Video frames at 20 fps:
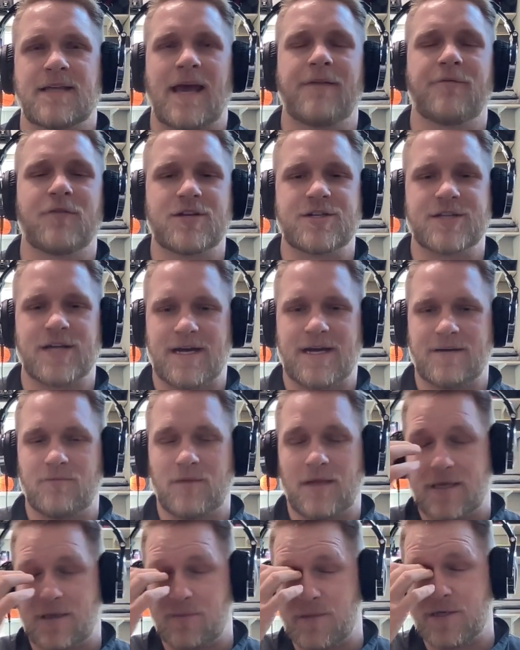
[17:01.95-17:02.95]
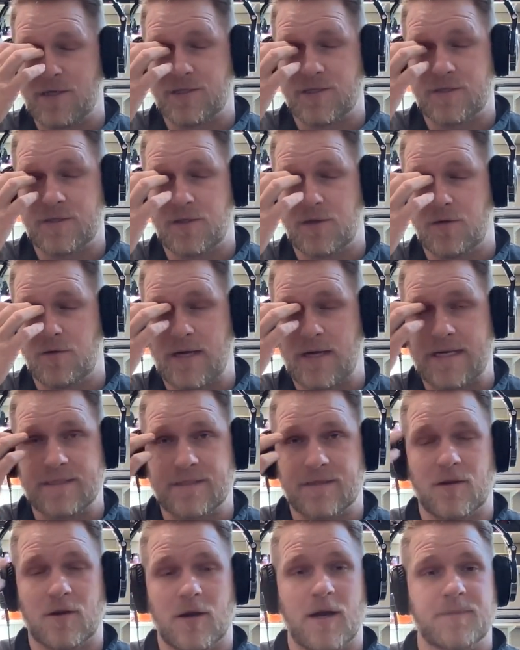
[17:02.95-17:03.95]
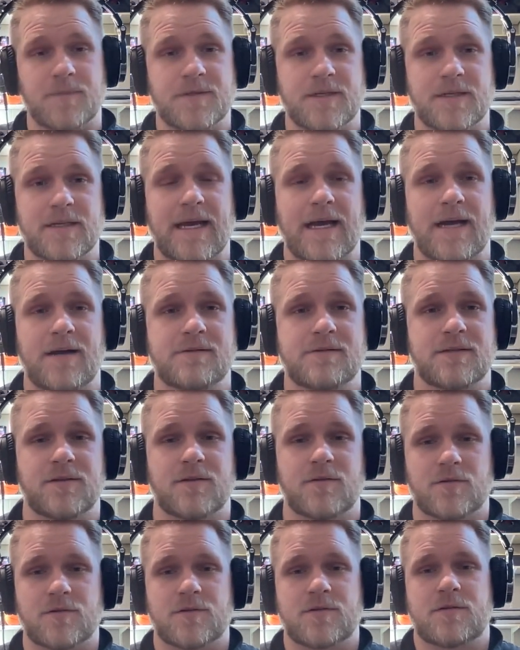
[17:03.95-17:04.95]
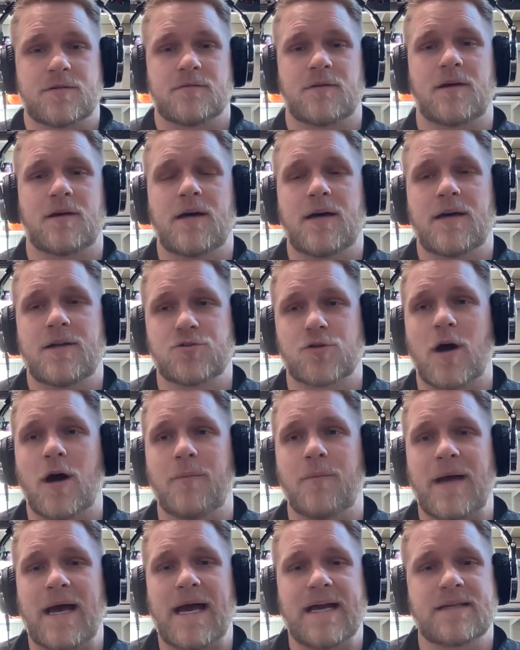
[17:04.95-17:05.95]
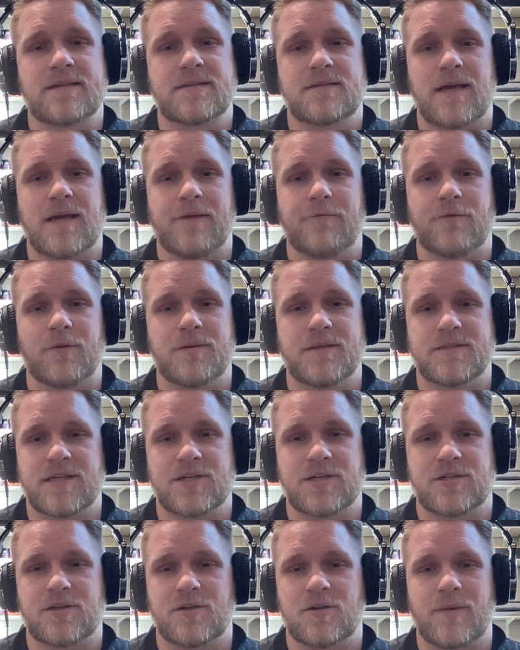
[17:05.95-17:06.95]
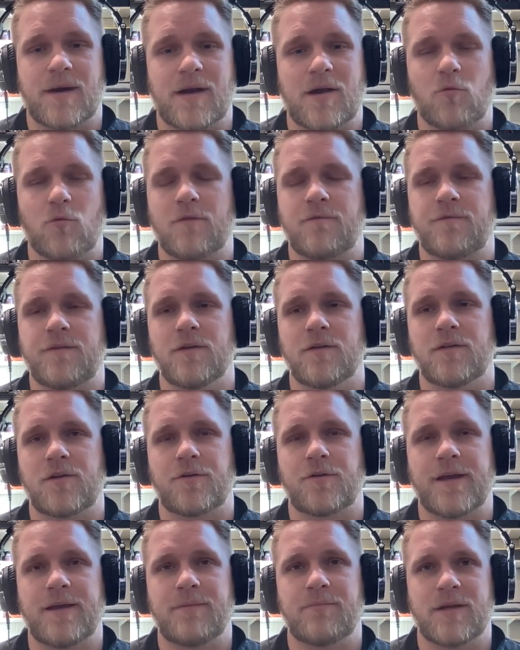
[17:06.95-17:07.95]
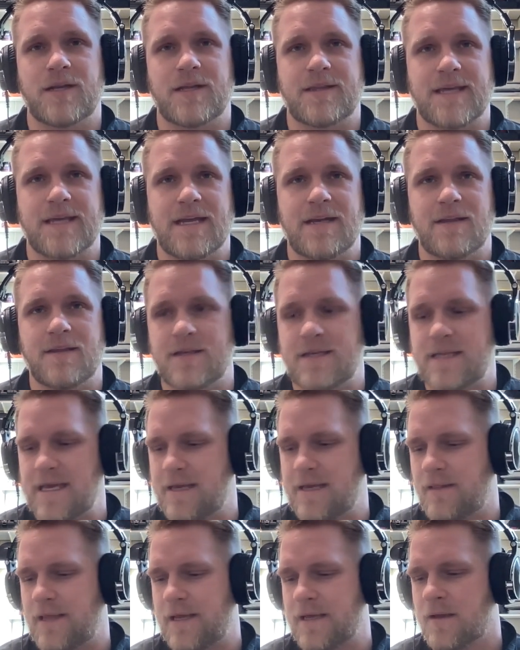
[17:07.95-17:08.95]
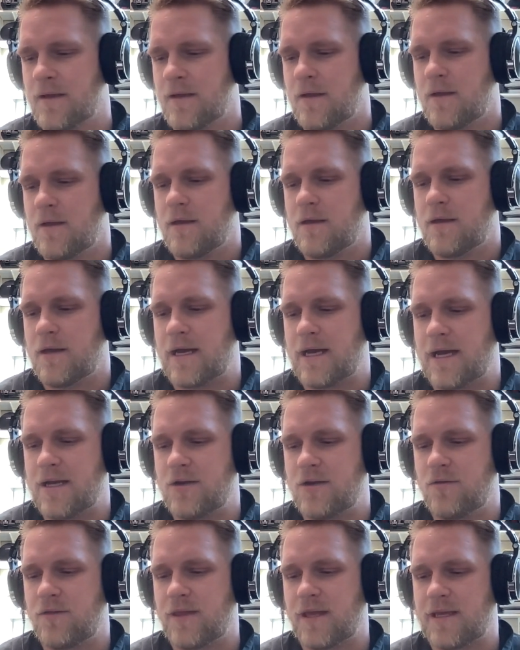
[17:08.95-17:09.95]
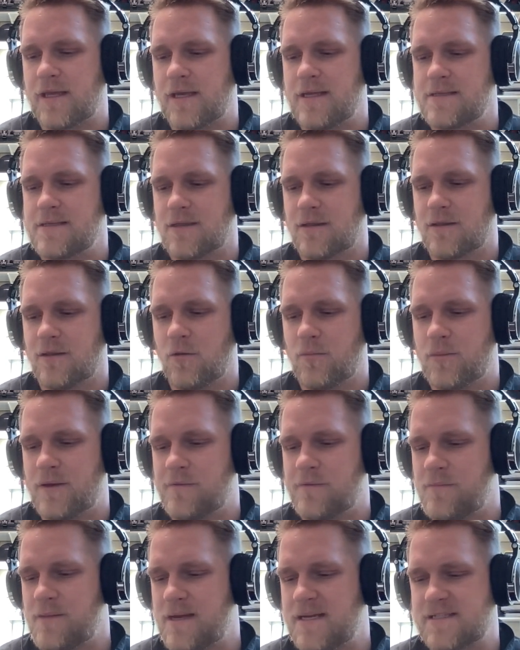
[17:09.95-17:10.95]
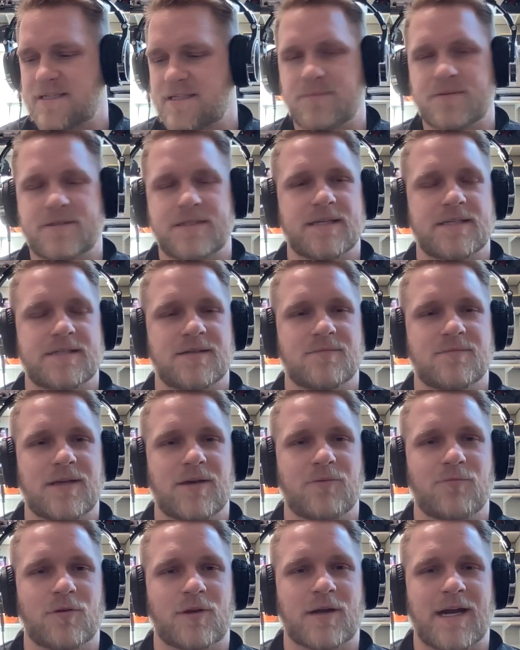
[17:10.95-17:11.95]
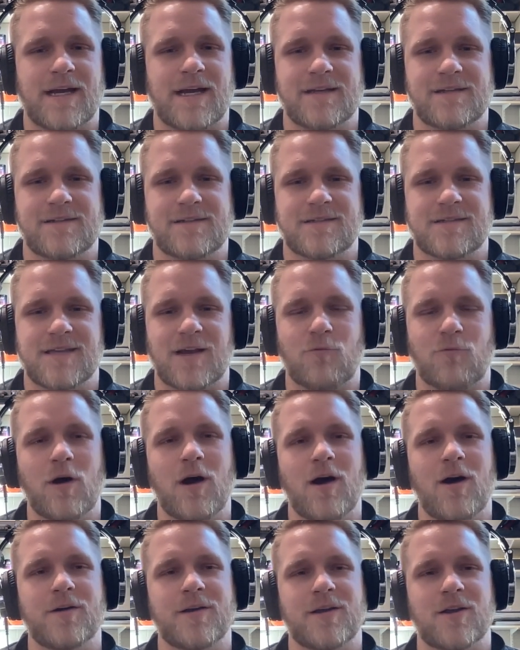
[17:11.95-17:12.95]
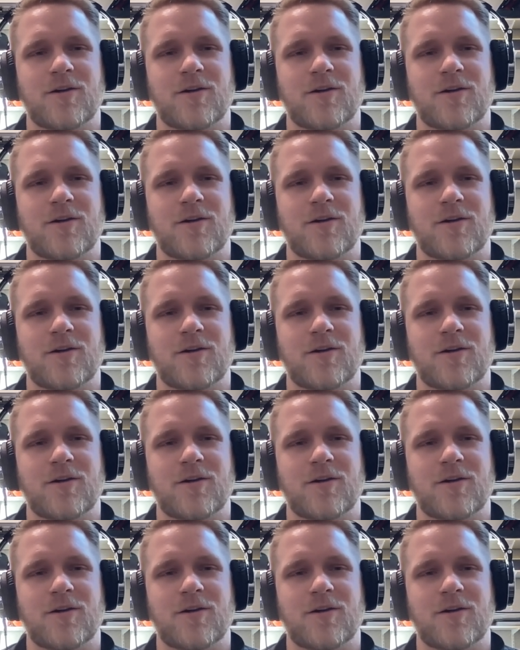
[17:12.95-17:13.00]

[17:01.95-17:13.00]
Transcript: every job, like you mentioned too, has their ups and downs, and there's drawbacks to every position, no matter what field you're in. But at the end of the day, like I do think it is a little bit of a messed up system that we're kind of just like, well,